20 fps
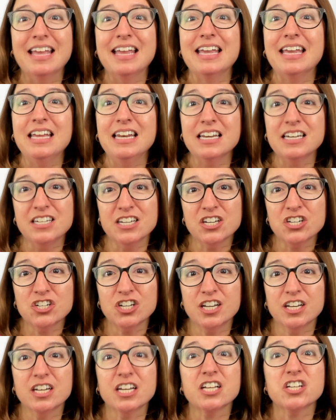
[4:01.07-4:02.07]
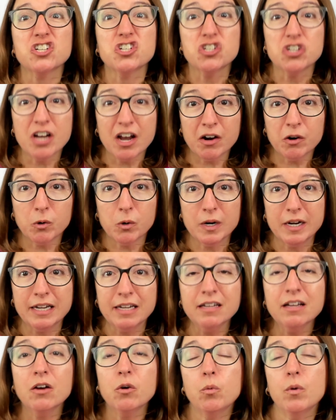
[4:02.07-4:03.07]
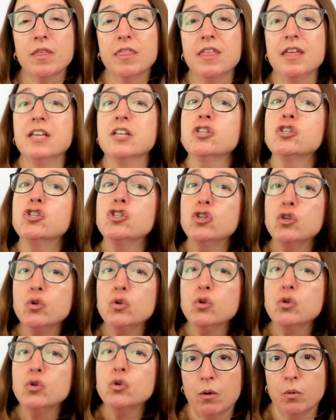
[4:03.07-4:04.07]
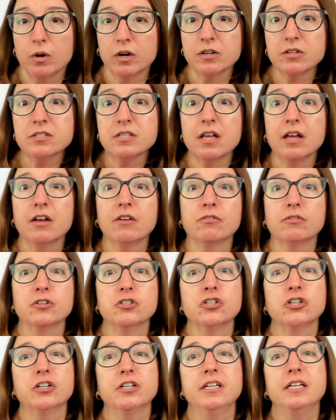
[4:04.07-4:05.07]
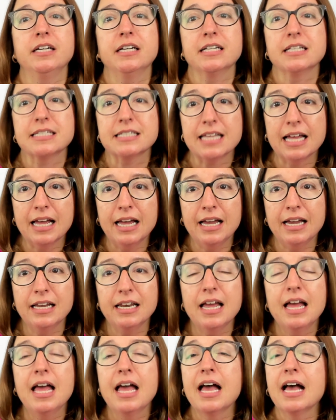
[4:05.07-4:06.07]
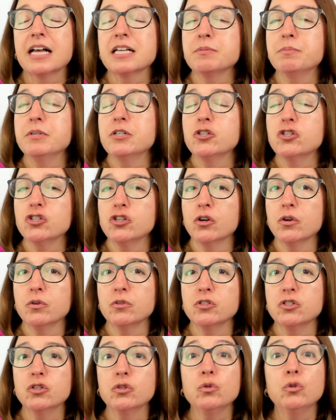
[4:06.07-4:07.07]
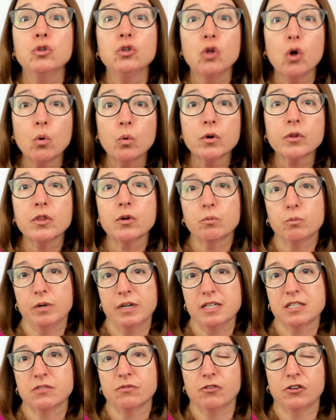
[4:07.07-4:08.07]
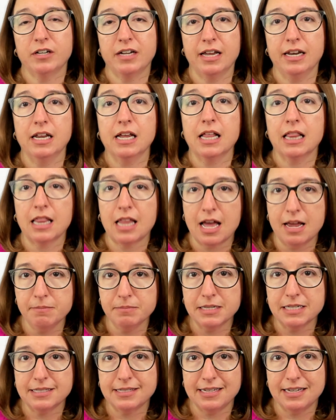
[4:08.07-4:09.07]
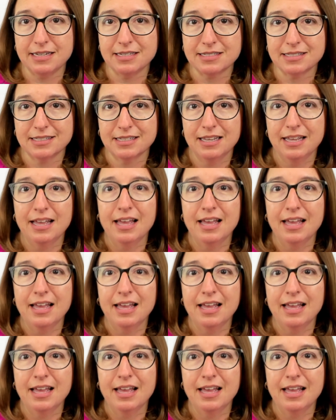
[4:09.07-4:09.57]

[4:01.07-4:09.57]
In addition, showering within two hours of returning inside has been shown to lower the risk for getting Lyme disease.